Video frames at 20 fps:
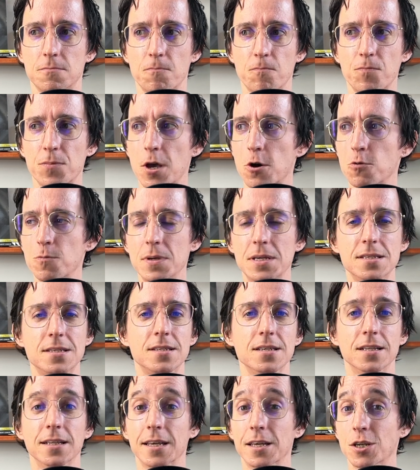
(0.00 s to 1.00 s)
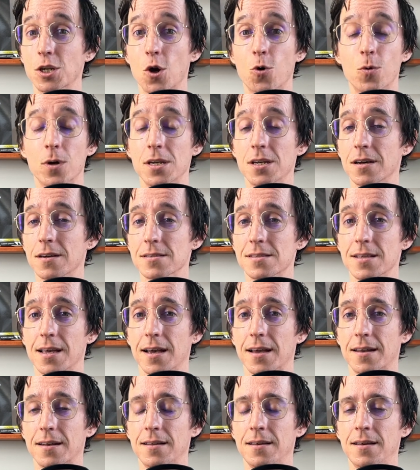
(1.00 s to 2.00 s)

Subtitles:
That would be silly. No one does that.